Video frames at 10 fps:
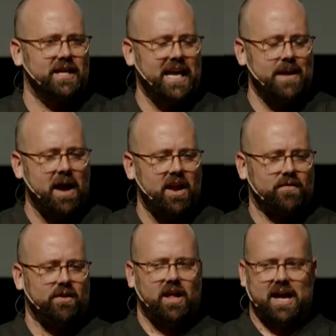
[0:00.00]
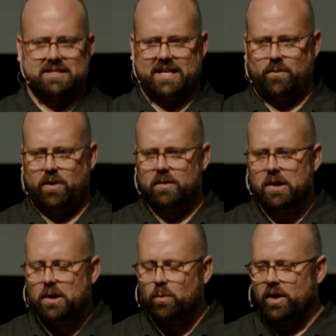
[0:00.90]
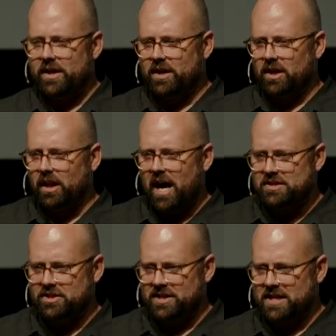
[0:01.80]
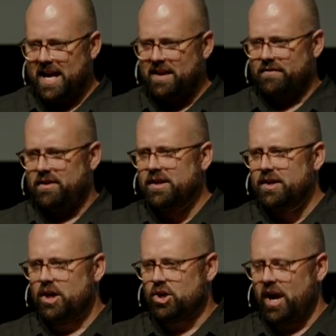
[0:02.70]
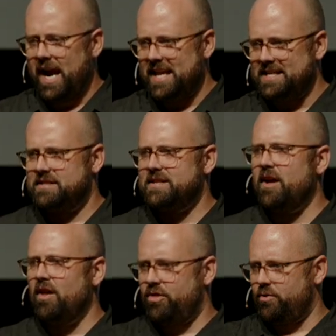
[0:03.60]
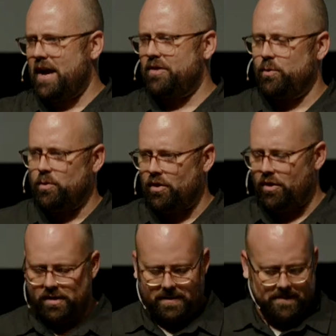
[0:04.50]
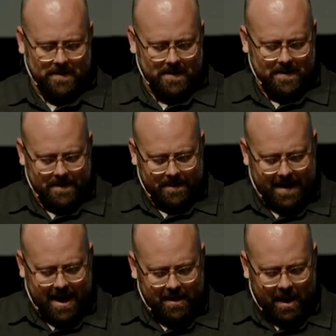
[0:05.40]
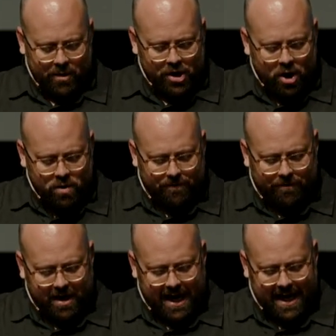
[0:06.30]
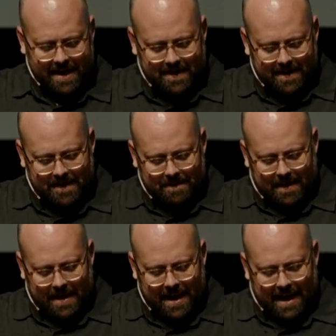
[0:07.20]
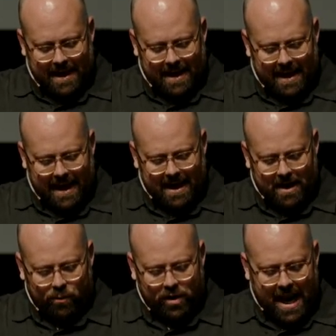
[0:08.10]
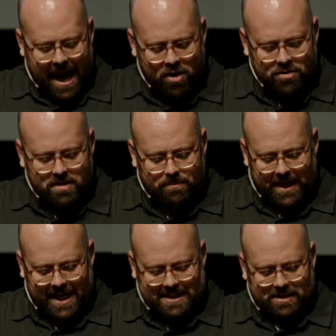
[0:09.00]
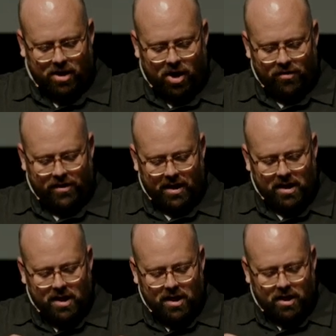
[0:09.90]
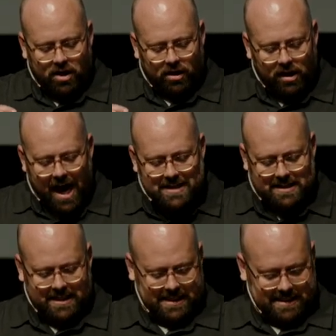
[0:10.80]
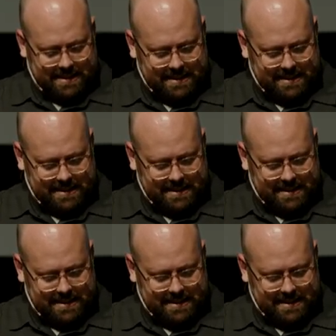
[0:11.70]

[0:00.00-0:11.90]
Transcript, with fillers: that came out of Colossae, what, what did the Colossians kind of create and sell throughout the world? And they, they were known for a, a, a renowned piece called the Colossinus.